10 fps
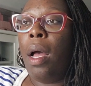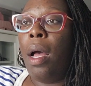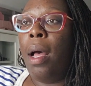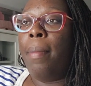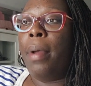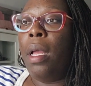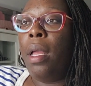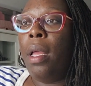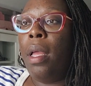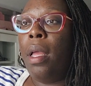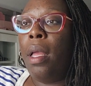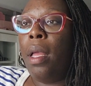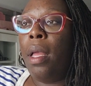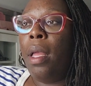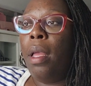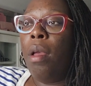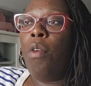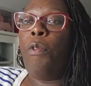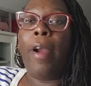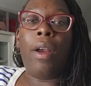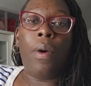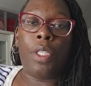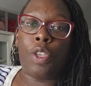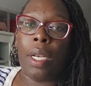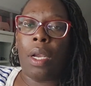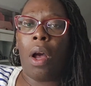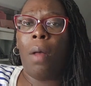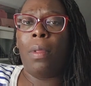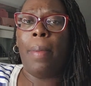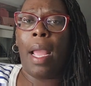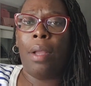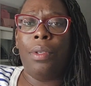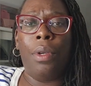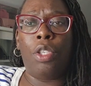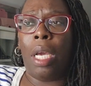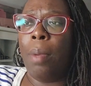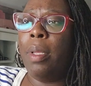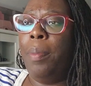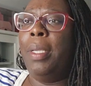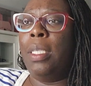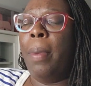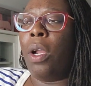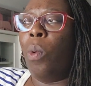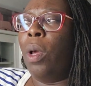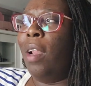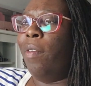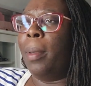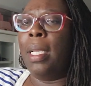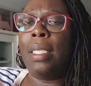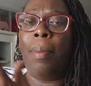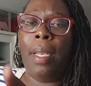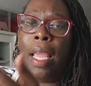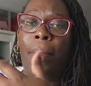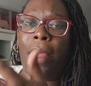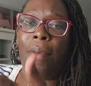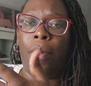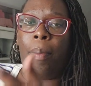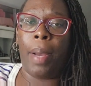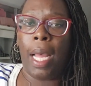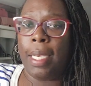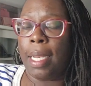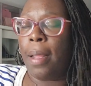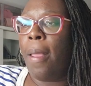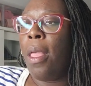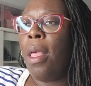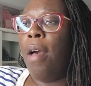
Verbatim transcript: Um, Fuego is trying to calm them down, you know, trying to be the peacemaker or whatever, because him and Amp have been bonding.